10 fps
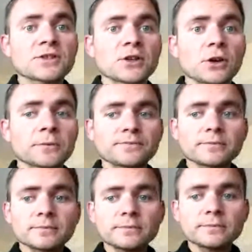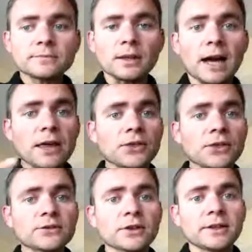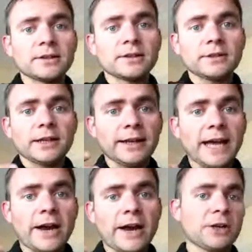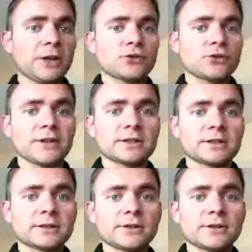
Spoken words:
So I thought everybody should have it.